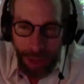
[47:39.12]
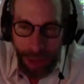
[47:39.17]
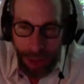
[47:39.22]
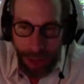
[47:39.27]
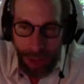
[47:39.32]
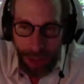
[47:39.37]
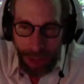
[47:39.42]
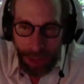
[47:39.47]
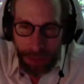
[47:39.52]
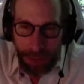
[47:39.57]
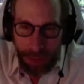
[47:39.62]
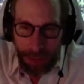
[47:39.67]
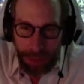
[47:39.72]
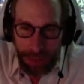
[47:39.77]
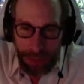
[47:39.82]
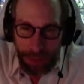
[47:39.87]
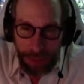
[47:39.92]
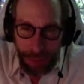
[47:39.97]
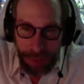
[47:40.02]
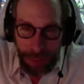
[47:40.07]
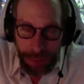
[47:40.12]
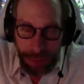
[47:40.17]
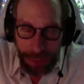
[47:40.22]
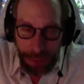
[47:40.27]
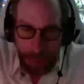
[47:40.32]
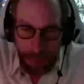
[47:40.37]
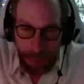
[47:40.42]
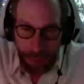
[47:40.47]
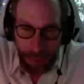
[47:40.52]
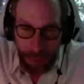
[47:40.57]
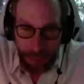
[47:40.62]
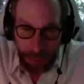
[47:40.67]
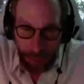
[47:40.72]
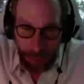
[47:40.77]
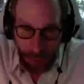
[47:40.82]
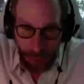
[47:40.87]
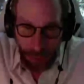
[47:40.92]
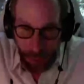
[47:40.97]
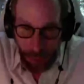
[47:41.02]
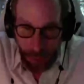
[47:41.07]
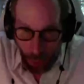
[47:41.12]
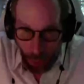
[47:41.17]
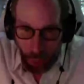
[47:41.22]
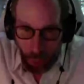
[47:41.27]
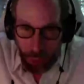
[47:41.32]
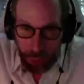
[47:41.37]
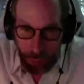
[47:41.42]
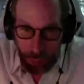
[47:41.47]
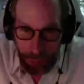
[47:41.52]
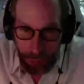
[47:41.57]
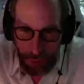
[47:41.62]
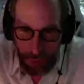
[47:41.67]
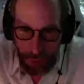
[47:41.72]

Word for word: And getting colder and